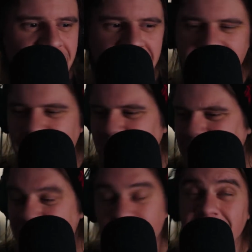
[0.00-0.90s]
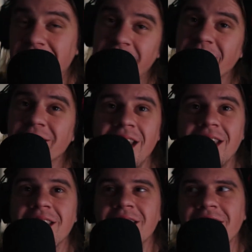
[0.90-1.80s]
And so,
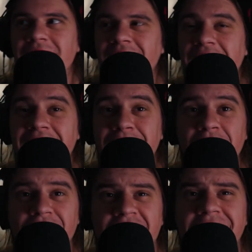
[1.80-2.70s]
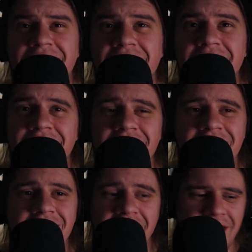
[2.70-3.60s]
like, it doesn't have to be fancy.
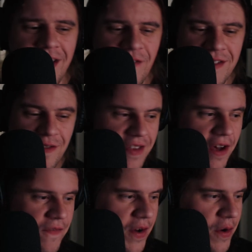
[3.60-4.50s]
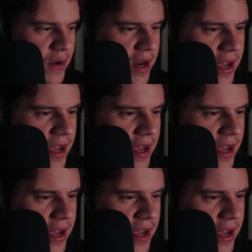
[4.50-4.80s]
Just, and if it's your cell phone,